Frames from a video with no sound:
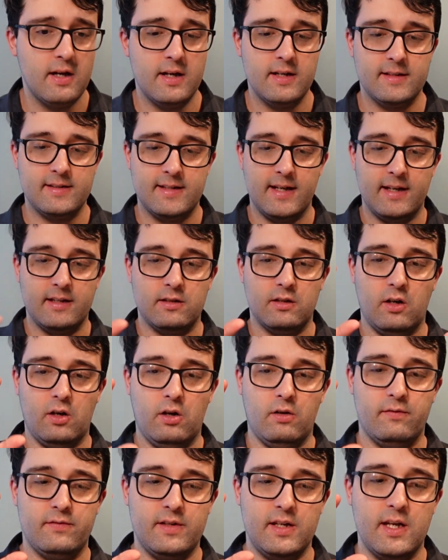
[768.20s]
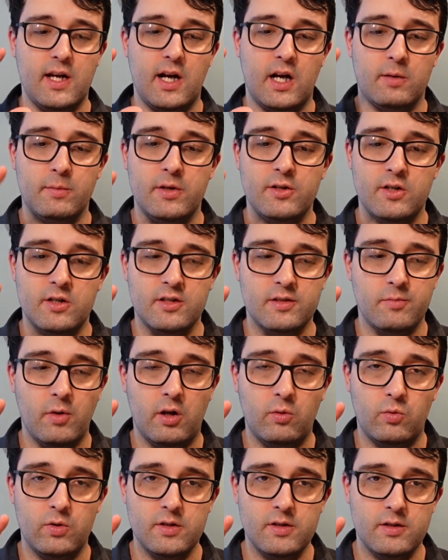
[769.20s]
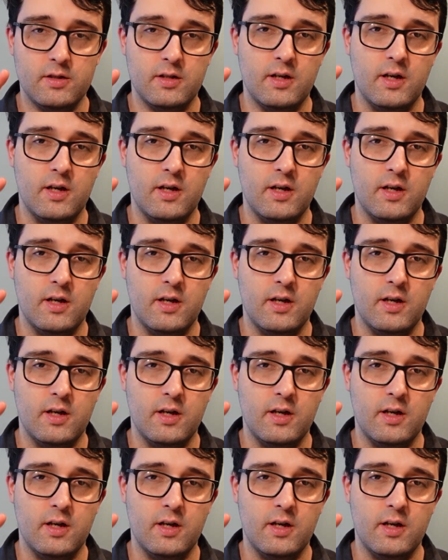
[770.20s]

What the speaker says: 6 of the Armiger small ones.